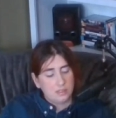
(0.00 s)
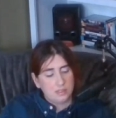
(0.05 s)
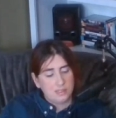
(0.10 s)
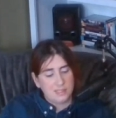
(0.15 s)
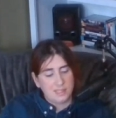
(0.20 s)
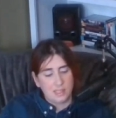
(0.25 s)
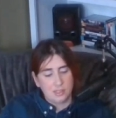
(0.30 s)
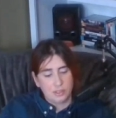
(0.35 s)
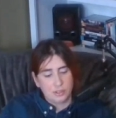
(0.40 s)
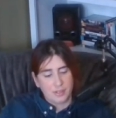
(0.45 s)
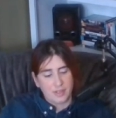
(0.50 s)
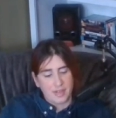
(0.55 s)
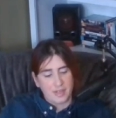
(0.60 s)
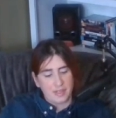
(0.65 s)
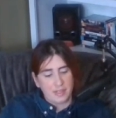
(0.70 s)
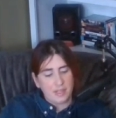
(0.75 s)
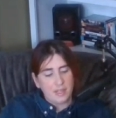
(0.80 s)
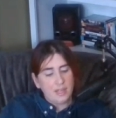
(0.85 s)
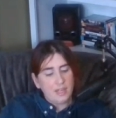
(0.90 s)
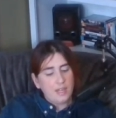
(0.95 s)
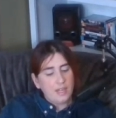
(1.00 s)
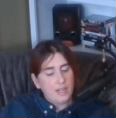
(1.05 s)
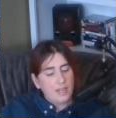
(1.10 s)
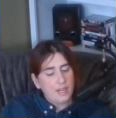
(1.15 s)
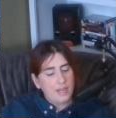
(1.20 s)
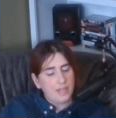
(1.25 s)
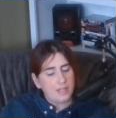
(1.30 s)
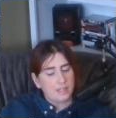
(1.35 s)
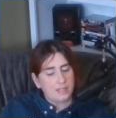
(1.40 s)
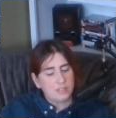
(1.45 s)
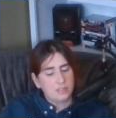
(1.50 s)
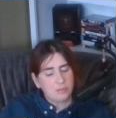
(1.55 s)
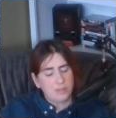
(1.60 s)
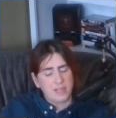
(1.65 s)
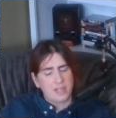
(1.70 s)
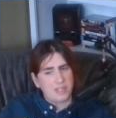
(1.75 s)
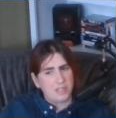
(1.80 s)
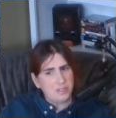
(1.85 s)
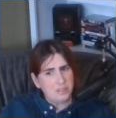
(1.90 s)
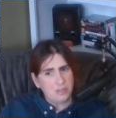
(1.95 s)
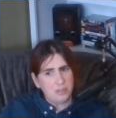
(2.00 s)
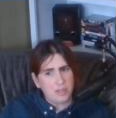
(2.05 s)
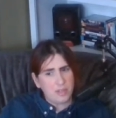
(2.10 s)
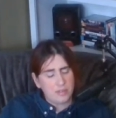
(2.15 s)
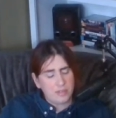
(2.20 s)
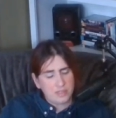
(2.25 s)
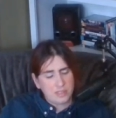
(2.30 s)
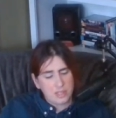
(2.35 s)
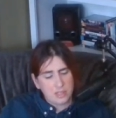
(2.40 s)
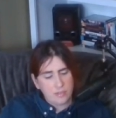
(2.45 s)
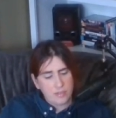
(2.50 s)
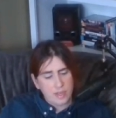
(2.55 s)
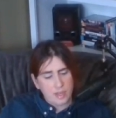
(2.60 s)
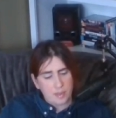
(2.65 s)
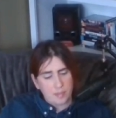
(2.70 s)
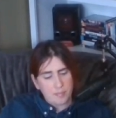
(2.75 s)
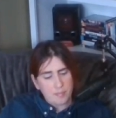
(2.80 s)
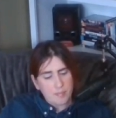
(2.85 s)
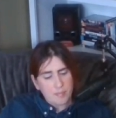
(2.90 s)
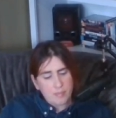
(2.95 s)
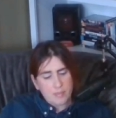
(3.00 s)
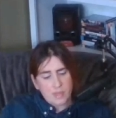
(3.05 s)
Sounds great. Hey, that's right, you don't have a TV.